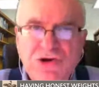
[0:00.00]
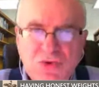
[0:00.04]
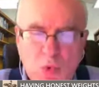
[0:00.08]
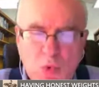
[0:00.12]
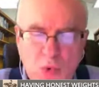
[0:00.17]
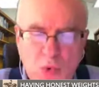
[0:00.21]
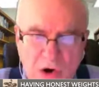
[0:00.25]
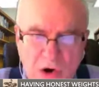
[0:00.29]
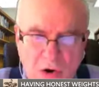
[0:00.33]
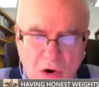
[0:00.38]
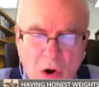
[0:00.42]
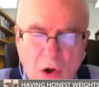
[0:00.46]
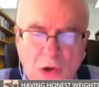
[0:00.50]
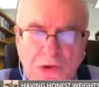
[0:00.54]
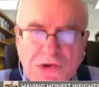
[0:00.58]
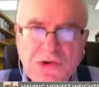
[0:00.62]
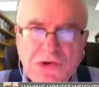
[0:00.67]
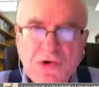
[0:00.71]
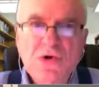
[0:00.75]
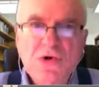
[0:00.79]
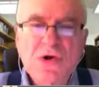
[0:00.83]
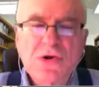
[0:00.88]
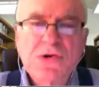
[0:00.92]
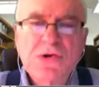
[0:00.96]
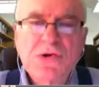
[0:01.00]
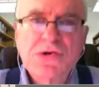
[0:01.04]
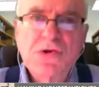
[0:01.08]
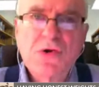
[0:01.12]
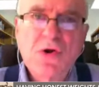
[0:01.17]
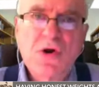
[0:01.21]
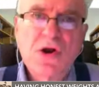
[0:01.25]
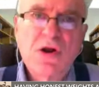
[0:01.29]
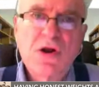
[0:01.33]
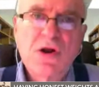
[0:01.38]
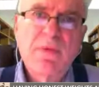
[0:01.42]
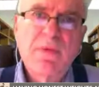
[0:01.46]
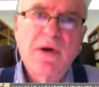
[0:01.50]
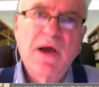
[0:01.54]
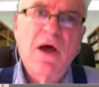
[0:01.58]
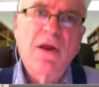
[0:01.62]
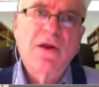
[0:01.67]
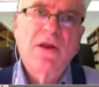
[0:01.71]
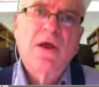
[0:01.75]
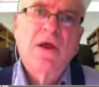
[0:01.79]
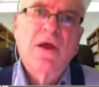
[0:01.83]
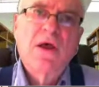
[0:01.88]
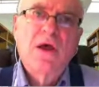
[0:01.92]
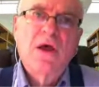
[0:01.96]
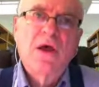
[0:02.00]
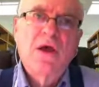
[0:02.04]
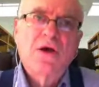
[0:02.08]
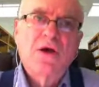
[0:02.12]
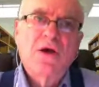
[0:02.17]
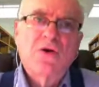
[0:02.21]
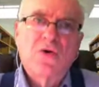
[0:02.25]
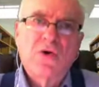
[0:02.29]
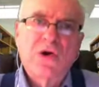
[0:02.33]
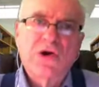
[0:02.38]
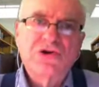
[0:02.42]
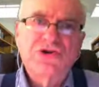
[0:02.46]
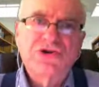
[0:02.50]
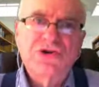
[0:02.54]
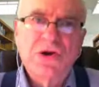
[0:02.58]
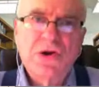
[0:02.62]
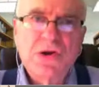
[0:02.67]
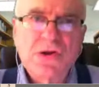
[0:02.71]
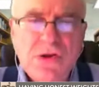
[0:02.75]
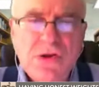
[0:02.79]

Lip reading: We're also concerned about Christians